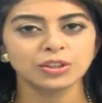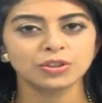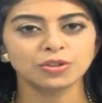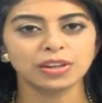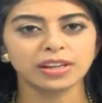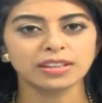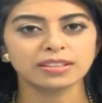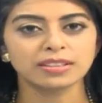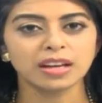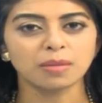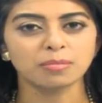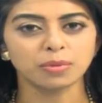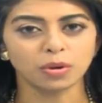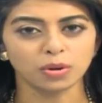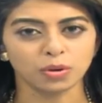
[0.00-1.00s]
Julian's
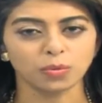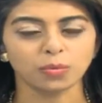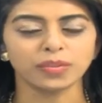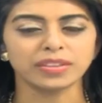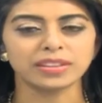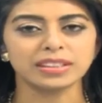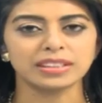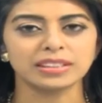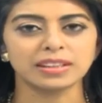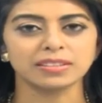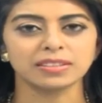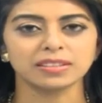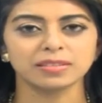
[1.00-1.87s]
Amboko with the details.